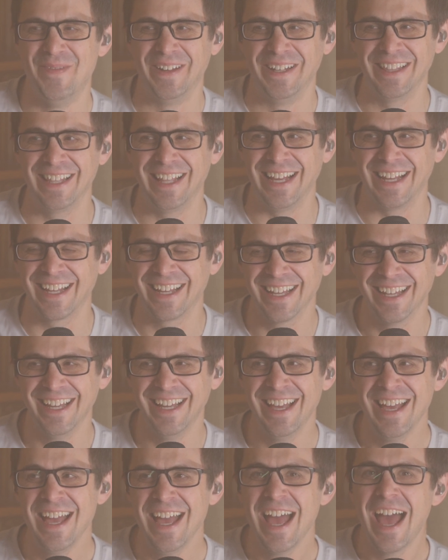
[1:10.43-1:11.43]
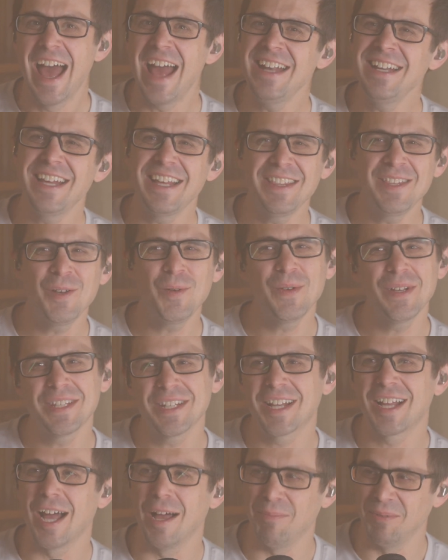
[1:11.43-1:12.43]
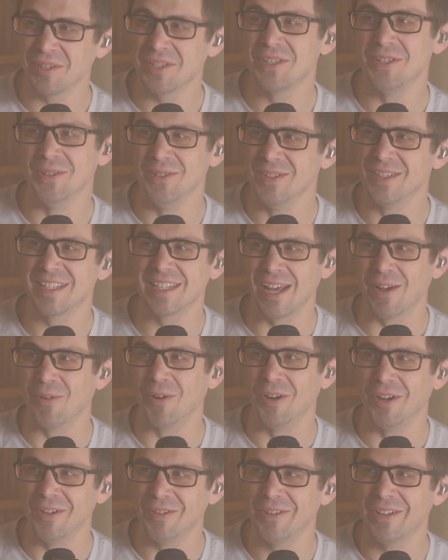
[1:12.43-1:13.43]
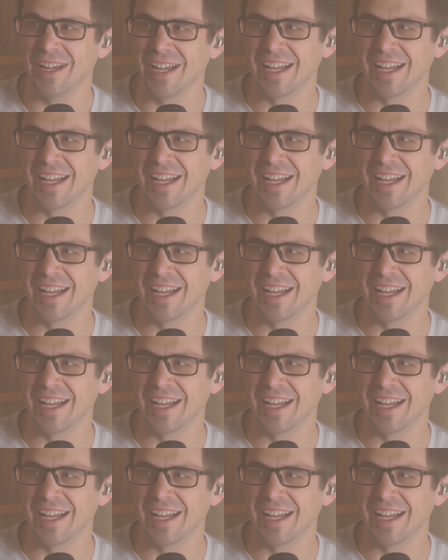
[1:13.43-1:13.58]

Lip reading: but like, and there was a couple students that were